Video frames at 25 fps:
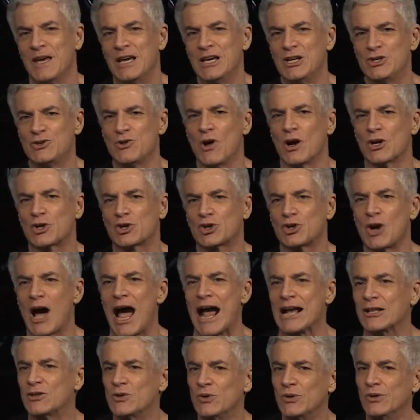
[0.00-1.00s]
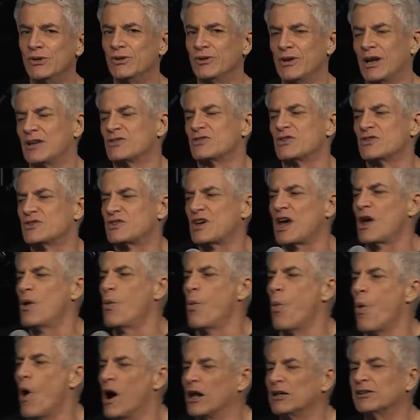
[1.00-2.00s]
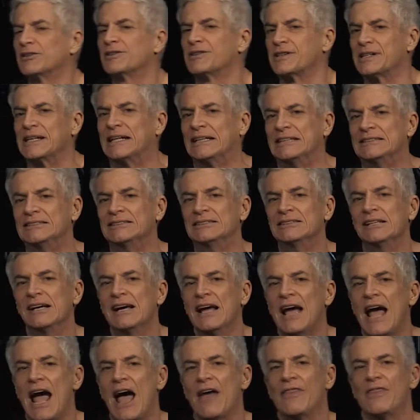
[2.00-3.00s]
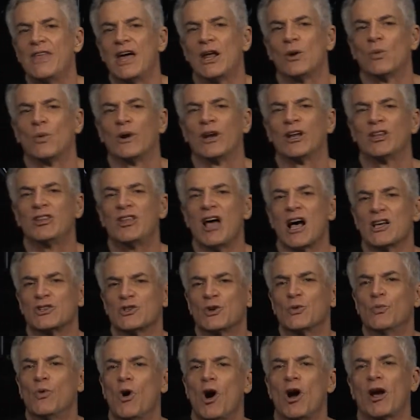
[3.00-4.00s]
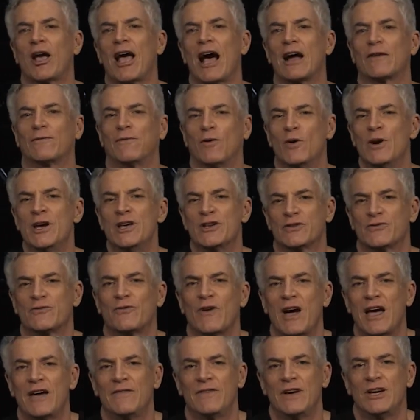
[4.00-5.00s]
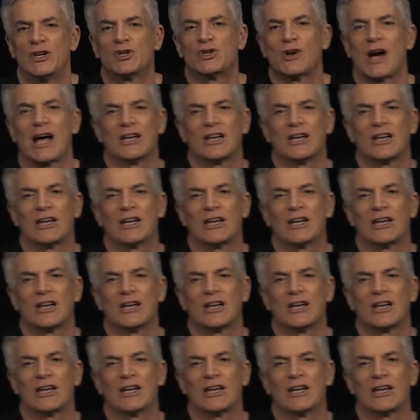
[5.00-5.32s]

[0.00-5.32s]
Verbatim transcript: He's not trying to, He doesn't say one thing, and then when it doesn't work out for His favor, He